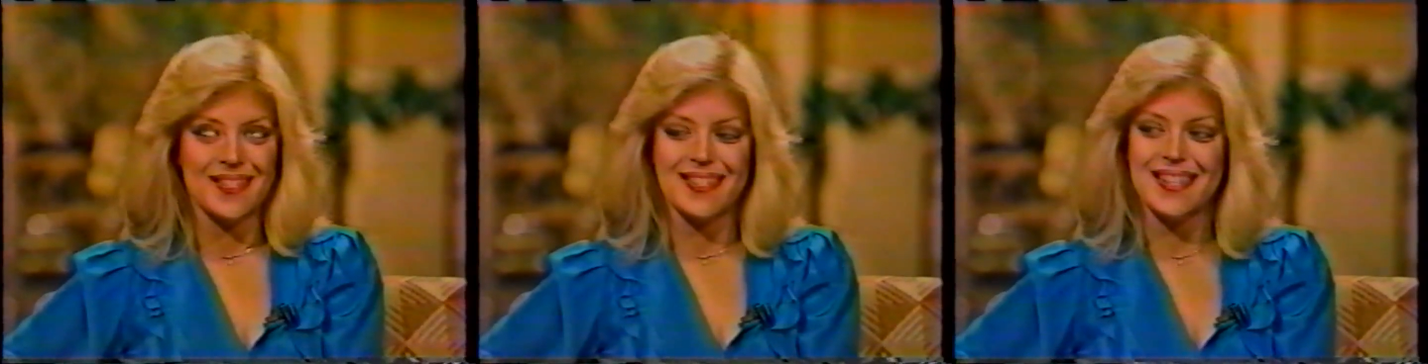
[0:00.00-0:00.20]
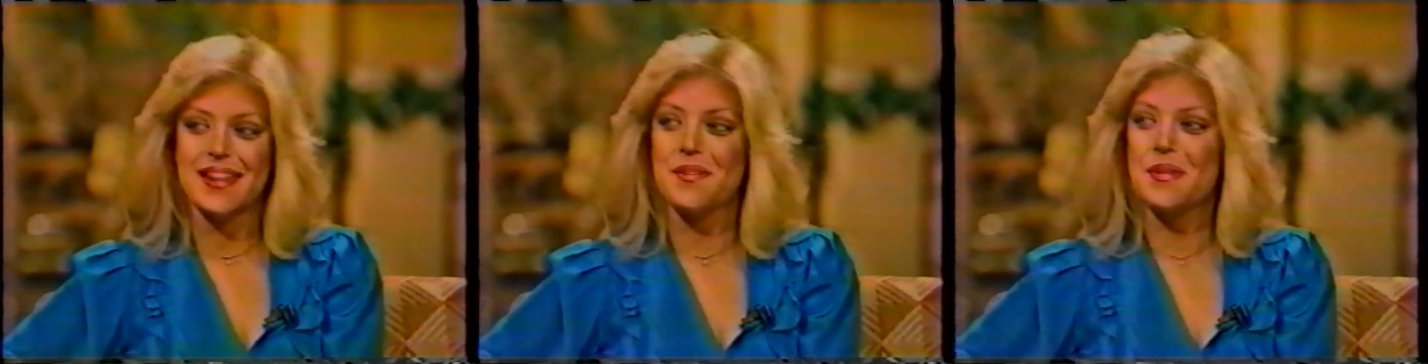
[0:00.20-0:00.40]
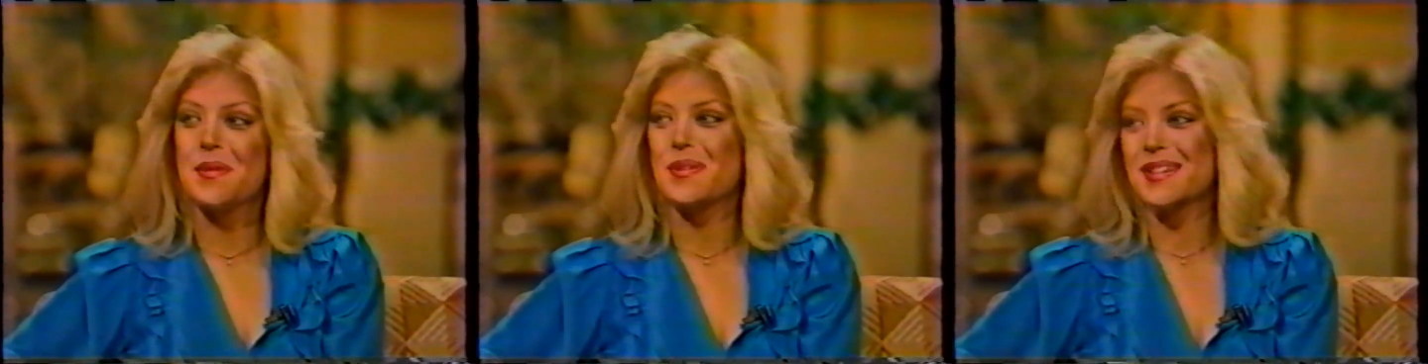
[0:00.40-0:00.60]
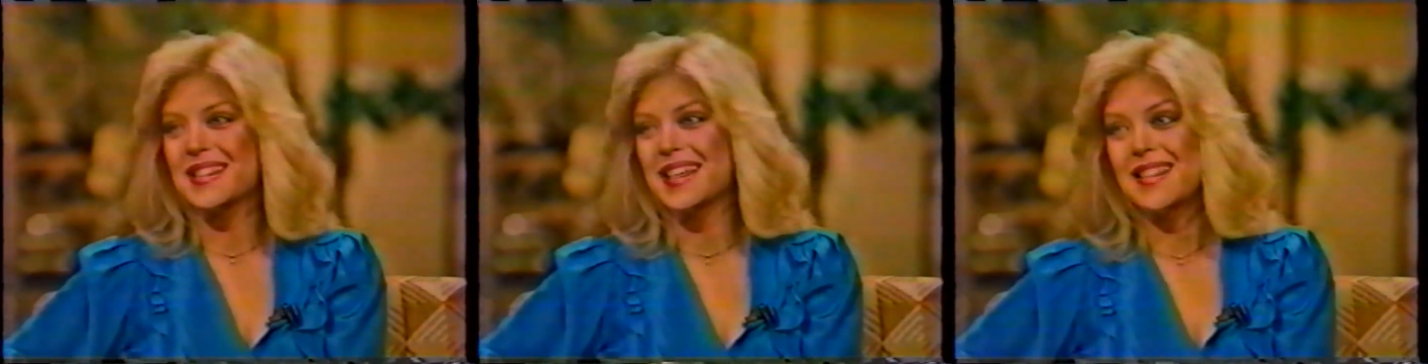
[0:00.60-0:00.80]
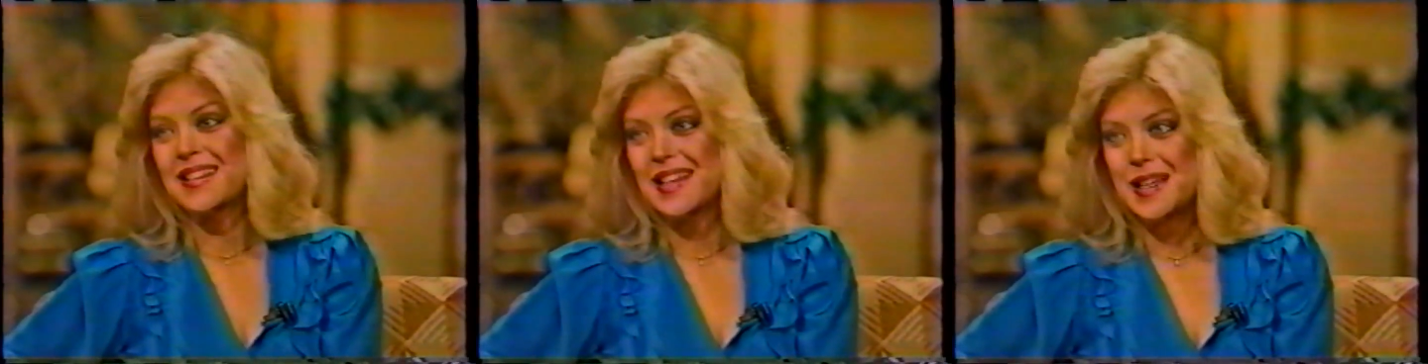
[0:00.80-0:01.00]
that we won't
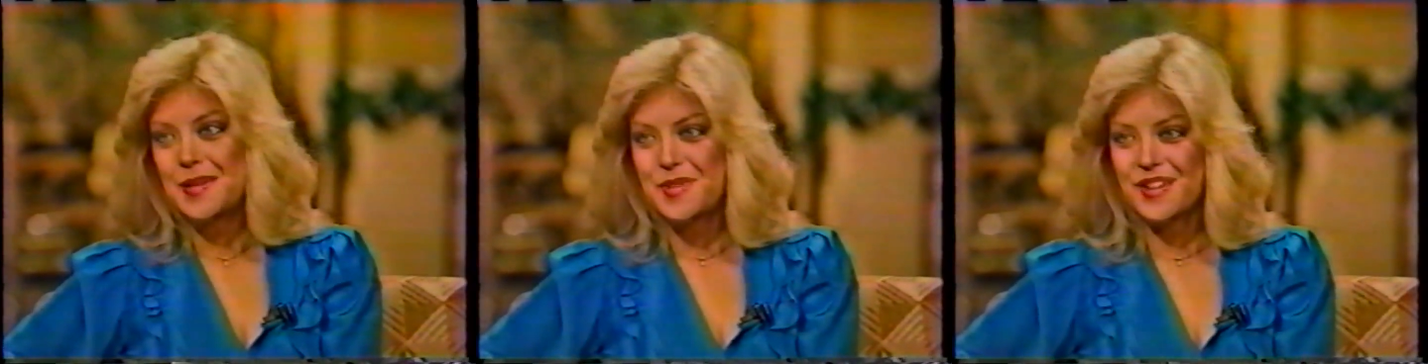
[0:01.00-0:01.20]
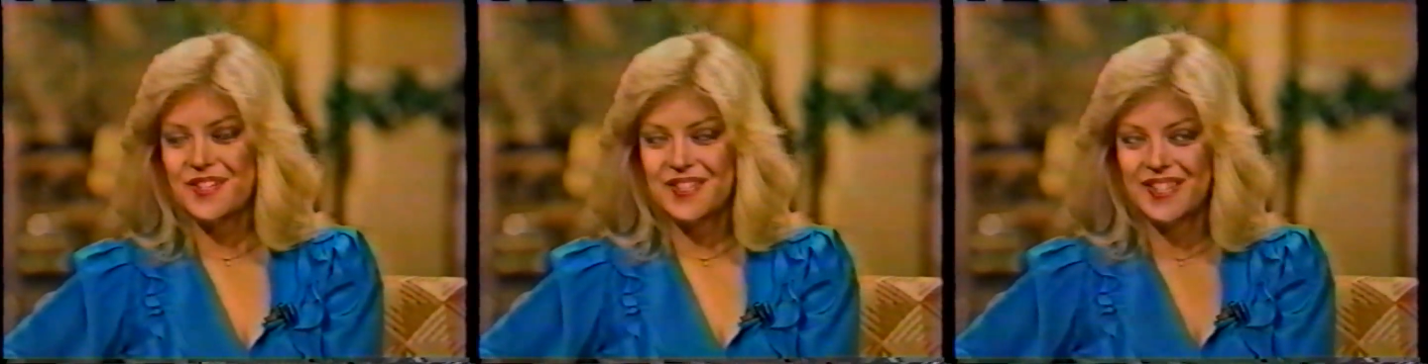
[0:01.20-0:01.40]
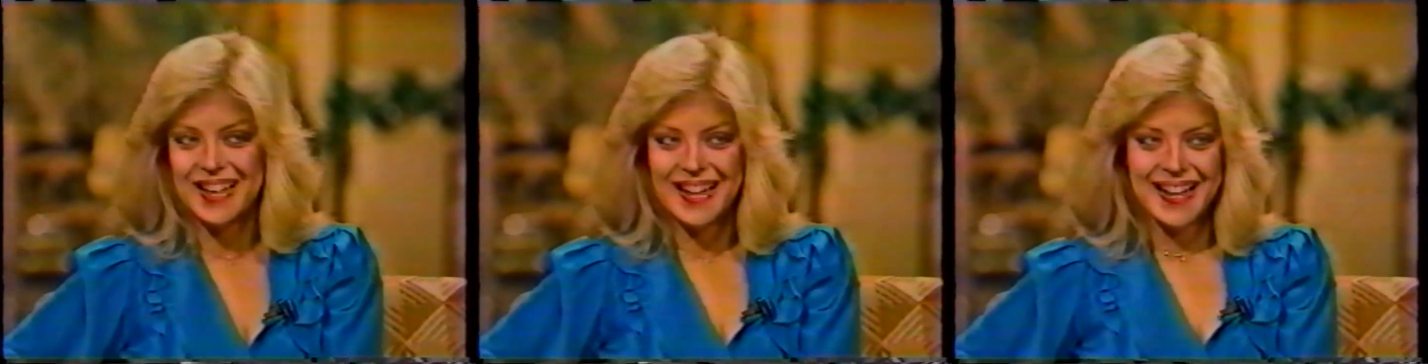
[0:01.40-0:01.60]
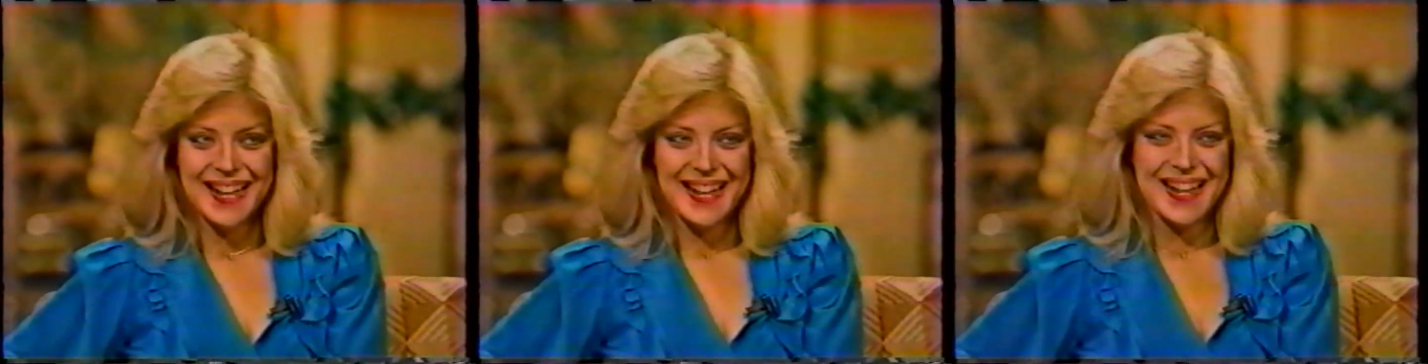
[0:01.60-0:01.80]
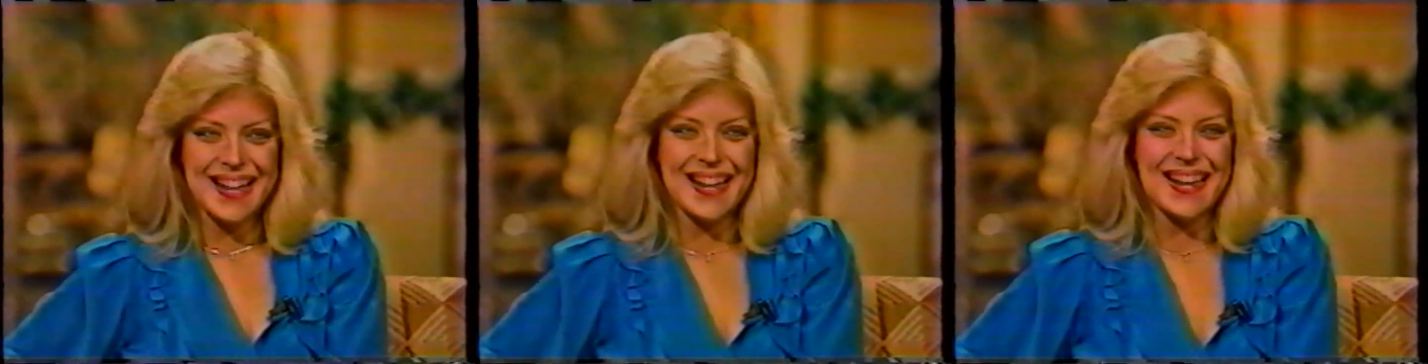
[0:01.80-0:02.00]
say the name
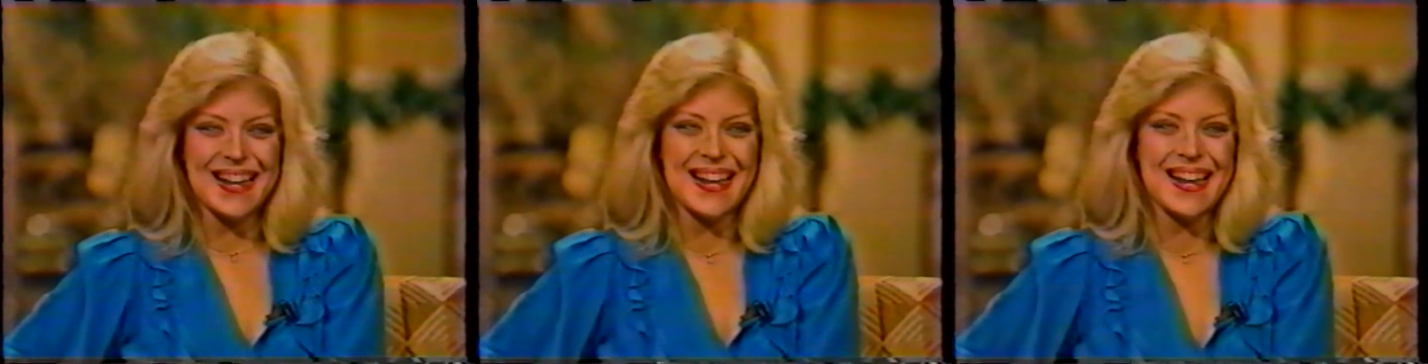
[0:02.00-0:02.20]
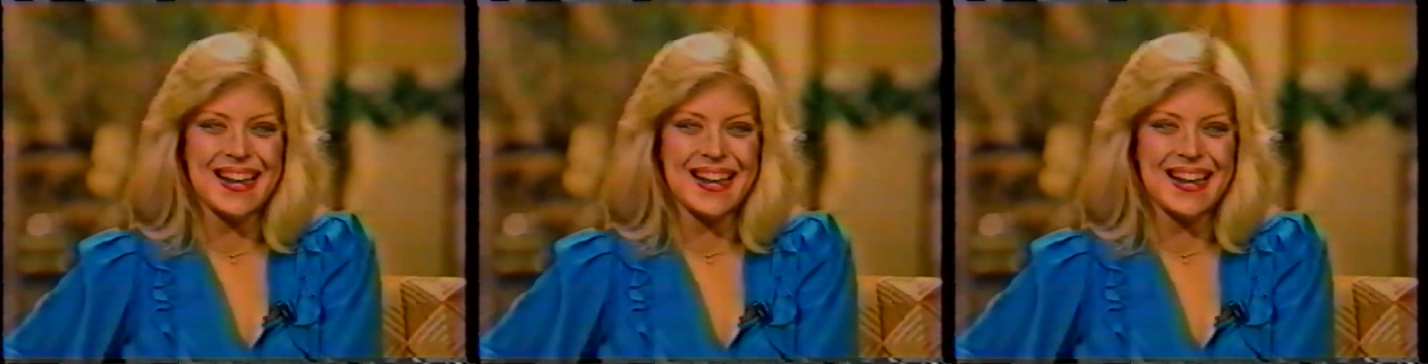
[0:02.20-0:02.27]
of,